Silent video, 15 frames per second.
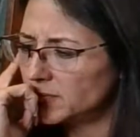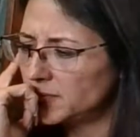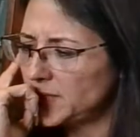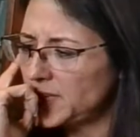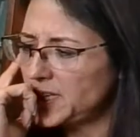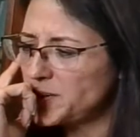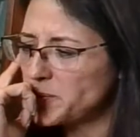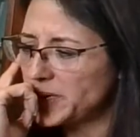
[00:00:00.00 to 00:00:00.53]

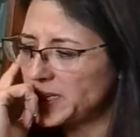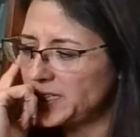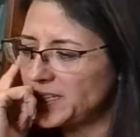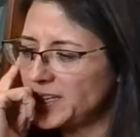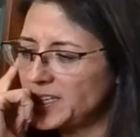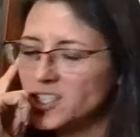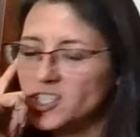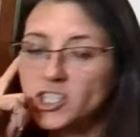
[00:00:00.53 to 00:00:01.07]
eating my
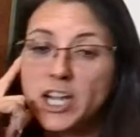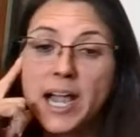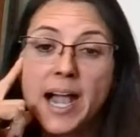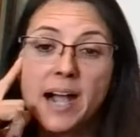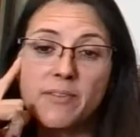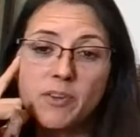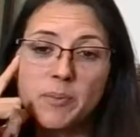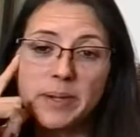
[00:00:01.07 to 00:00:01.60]
9-inch
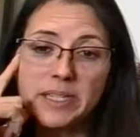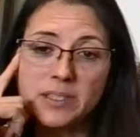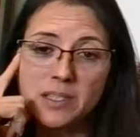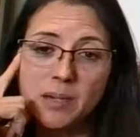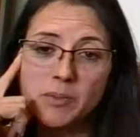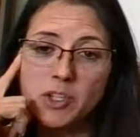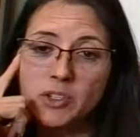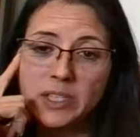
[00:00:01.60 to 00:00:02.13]
half of my
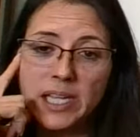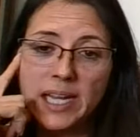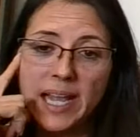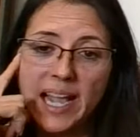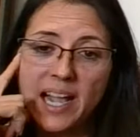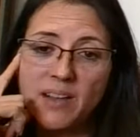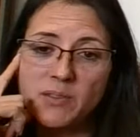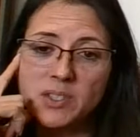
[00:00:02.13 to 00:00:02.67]
sub. You only ate
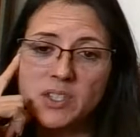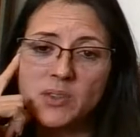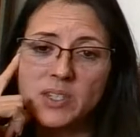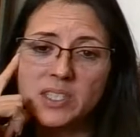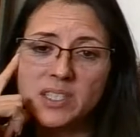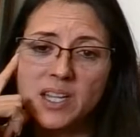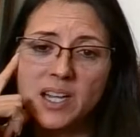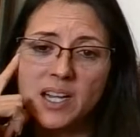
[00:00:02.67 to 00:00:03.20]
half, so
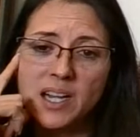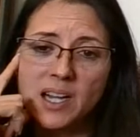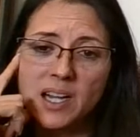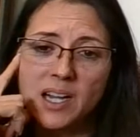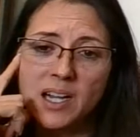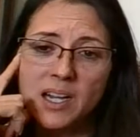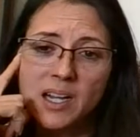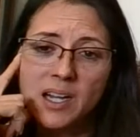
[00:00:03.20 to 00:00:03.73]
it's
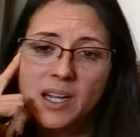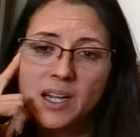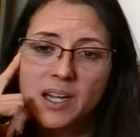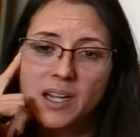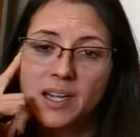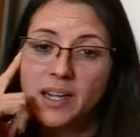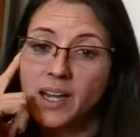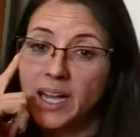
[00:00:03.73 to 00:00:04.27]
a
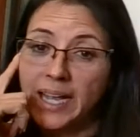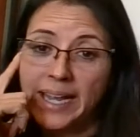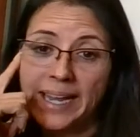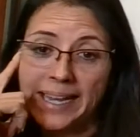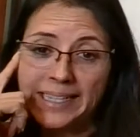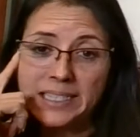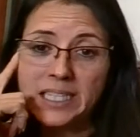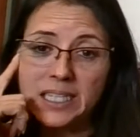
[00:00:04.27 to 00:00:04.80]

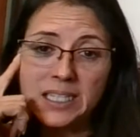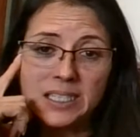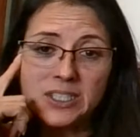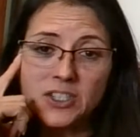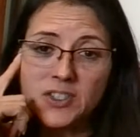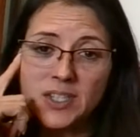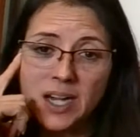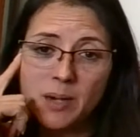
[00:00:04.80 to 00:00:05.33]

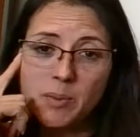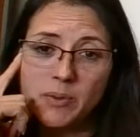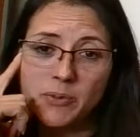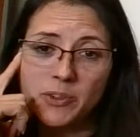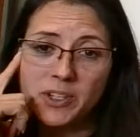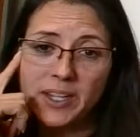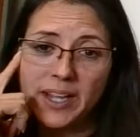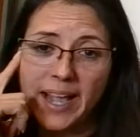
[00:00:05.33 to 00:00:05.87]
18-inch sub, 1.5
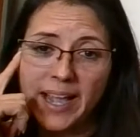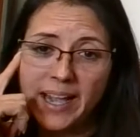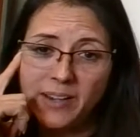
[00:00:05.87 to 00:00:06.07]
feet.